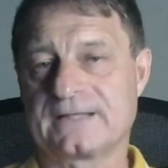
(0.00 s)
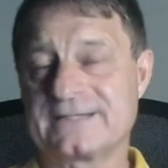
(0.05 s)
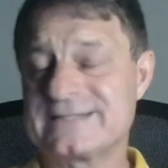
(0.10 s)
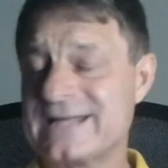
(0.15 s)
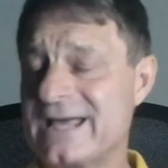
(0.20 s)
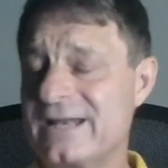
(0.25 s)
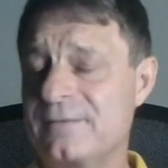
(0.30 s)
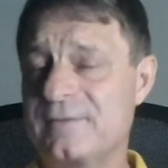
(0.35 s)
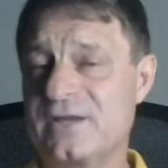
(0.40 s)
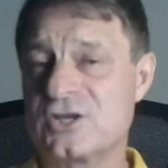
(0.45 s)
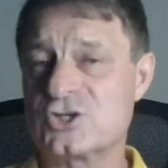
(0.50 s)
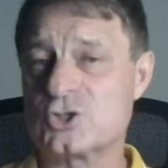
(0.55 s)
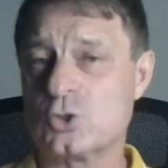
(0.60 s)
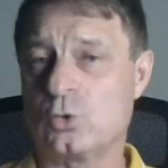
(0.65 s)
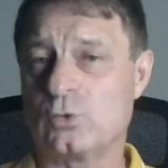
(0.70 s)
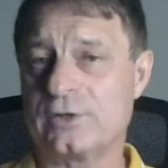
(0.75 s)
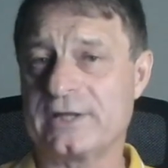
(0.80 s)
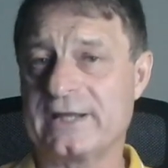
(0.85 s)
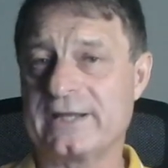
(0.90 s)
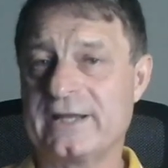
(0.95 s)
Telomere
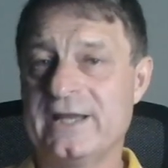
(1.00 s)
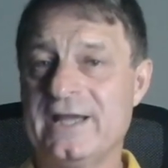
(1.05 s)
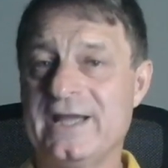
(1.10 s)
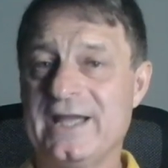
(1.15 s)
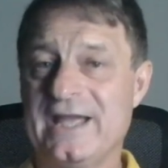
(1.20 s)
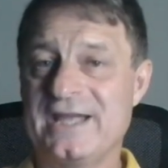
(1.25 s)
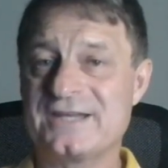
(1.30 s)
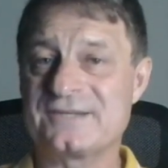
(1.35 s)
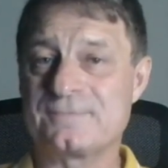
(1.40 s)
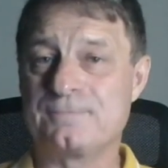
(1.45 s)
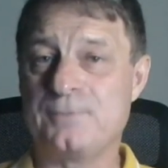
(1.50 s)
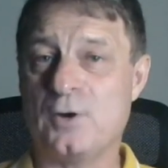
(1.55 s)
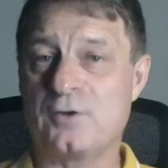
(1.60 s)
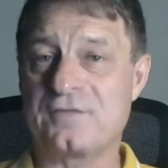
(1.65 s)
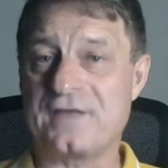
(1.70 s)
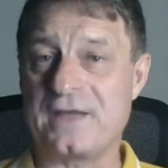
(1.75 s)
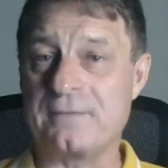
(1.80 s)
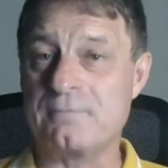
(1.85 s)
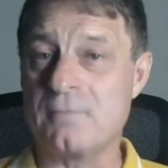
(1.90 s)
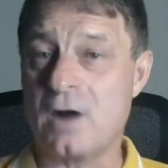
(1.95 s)
shortening is
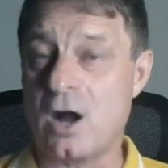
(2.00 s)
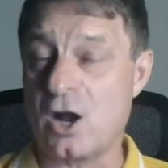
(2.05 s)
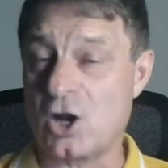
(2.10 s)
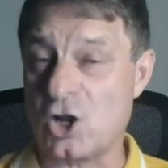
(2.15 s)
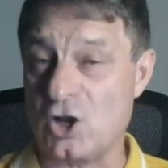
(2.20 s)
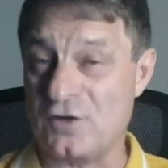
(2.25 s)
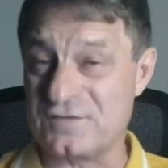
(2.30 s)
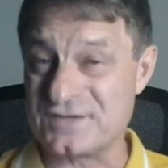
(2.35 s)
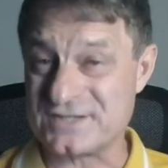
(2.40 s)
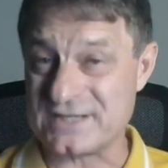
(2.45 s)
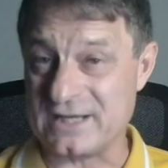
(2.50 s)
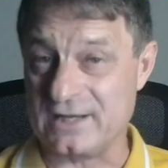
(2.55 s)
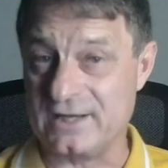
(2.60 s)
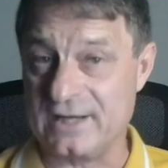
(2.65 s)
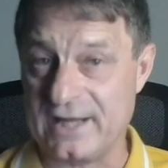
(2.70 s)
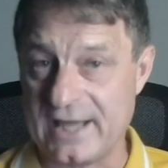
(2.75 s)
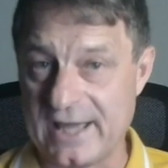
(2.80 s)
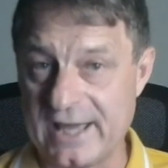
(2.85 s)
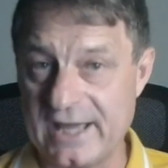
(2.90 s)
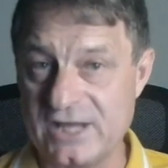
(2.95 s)
both a marker of
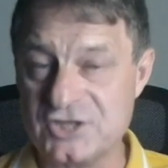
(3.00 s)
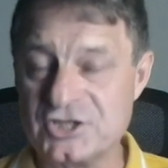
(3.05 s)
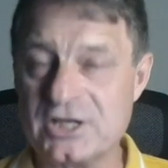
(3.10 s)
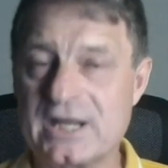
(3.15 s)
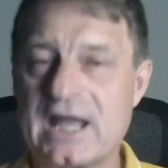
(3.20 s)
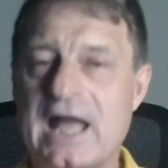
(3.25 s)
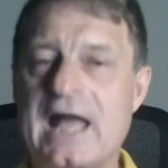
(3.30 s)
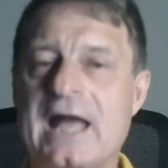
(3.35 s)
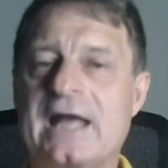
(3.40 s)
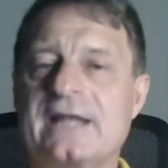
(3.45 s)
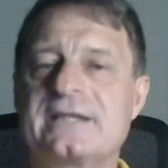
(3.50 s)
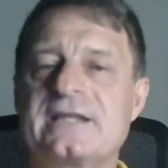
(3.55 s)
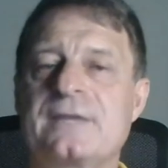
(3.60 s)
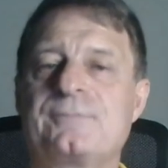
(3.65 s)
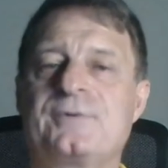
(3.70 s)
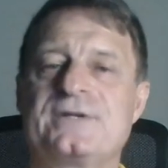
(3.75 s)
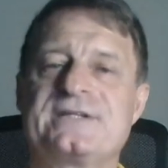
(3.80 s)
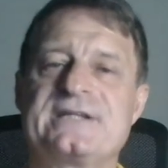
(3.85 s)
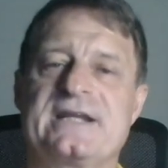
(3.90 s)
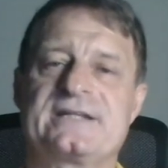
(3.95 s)
cellular aging and a
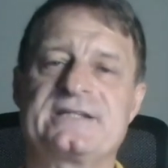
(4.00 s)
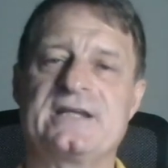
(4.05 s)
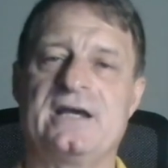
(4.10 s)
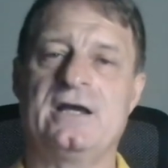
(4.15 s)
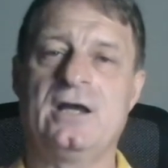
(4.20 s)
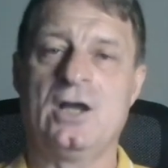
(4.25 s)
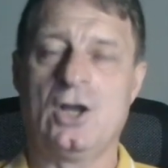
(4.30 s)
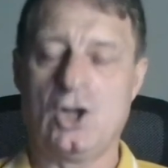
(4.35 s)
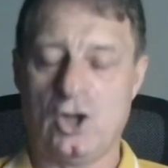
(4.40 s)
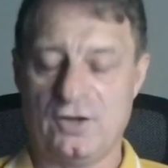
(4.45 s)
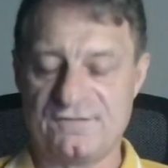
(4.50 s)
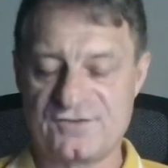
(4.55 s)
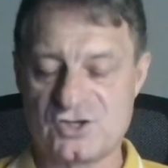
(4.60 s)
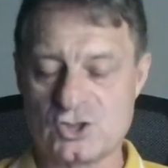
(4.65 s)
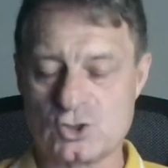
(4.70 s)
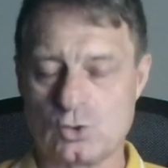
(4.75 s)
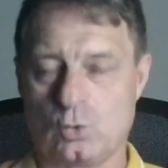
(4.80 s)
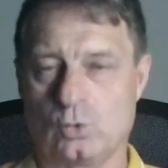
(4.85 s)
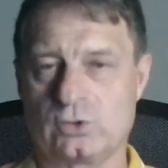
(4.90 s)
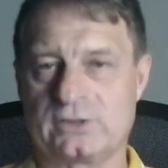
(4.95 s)
predictor of
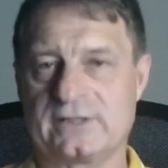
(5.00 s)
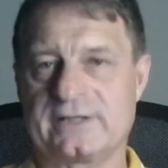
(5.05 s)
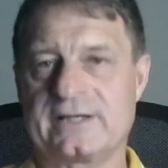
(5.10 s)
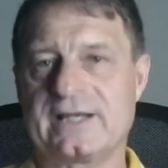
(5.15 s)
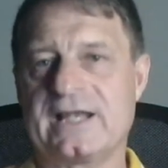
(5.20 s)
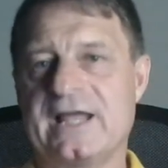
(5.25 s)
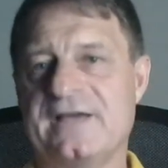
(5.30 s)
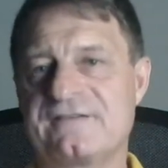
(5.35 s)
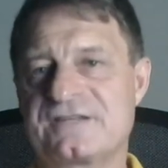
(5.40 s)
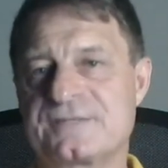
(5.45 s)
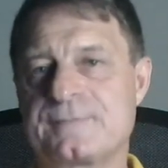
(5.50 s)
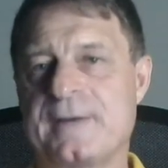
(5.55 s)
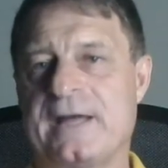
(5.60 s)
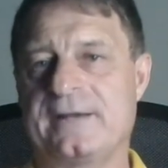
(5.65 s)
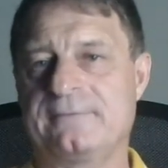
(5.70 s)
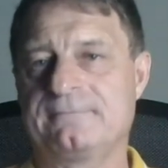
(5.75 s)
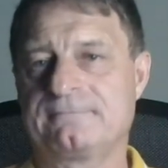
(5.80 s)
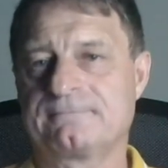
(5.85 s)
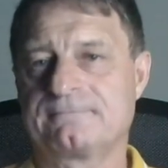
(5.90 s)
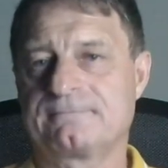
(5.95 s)
shortened
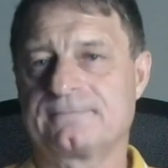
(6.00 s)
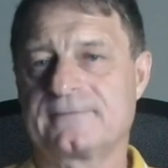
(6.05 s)
lifespan.